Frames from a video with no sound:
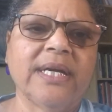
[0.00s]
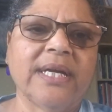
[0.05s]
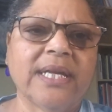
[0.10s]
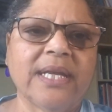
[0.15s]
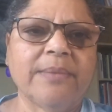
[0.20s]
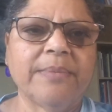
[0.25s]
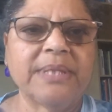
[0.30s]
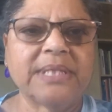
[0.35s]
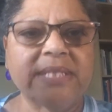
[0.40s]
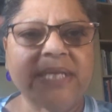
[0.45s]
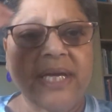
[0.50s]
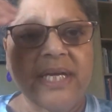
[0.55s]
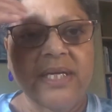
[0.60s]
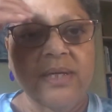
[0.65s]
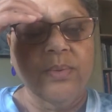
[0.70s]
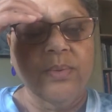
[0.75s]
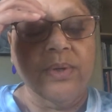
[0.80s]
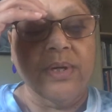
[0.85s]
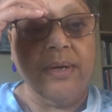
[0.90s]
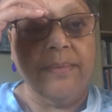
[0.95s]
And let me tell
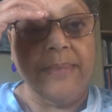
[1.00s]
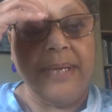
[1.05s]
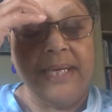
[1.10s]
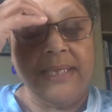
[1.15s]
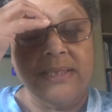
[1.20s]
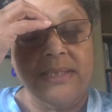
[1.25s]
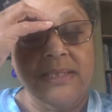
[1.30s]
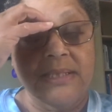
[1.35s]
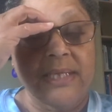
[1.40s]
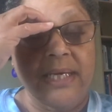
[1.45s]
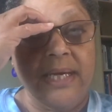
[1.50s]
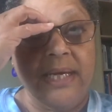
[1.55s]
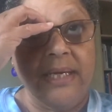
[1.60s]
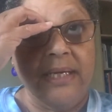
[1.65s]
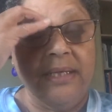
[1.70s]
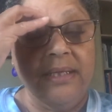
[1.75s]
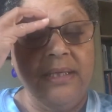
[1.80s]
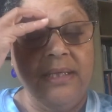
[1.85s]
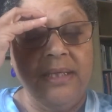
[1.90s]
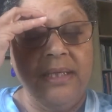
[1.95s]
where I'm at
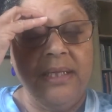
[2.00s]
today.